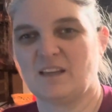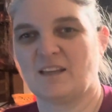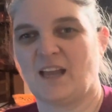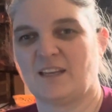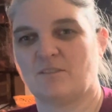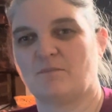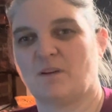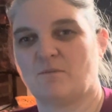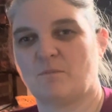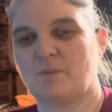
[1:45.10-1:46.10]
kind
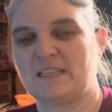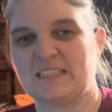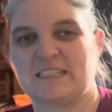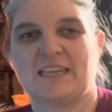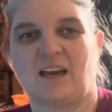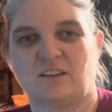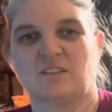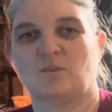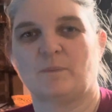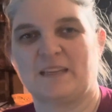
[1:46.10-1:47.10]
of brings it down a
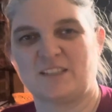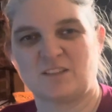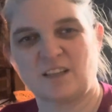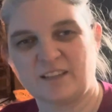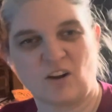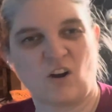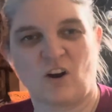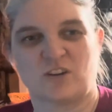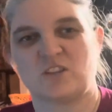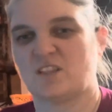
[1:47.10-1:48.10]
little bit. So it's not like a
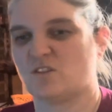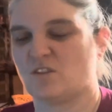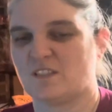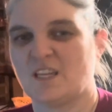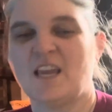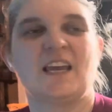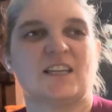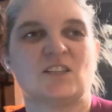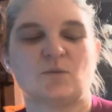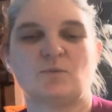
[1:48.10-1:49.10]
harsh citrus.
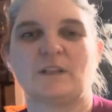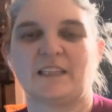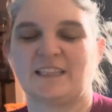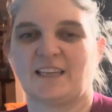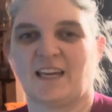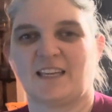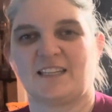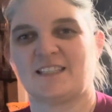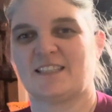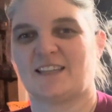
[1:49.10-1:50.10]
It's a really
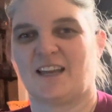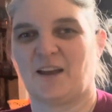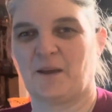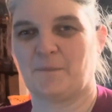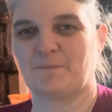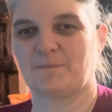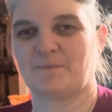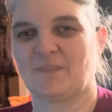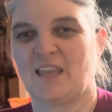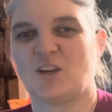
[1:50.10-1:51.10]
nice um,
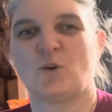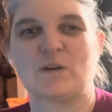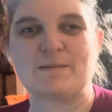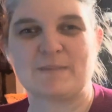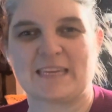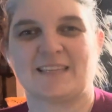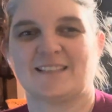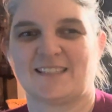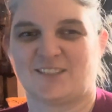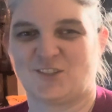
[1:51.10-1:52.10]
creamy
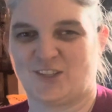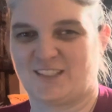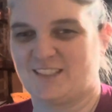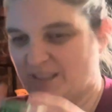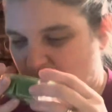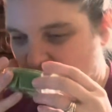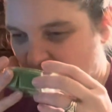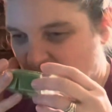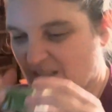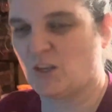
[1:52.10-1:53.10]
citrus.
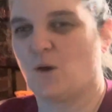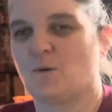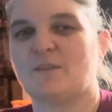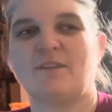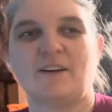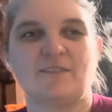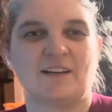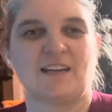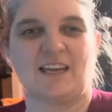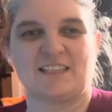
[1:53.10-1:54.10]
So very,
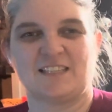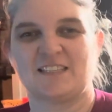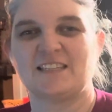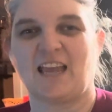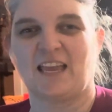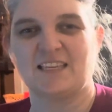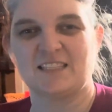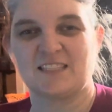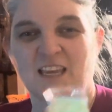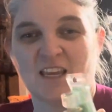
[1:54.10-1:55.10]
very nice. It's a
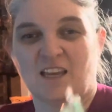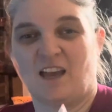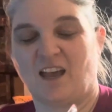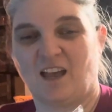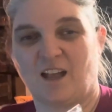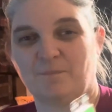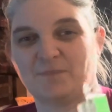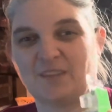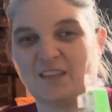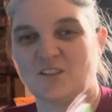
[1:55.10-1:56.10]
nice,
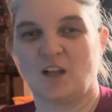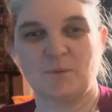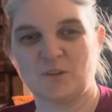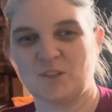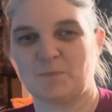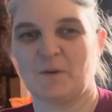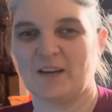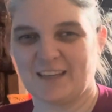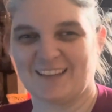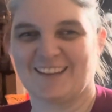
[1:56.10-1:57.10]
um, it's almost
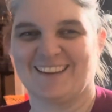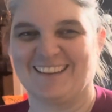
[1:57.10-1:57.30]
spring.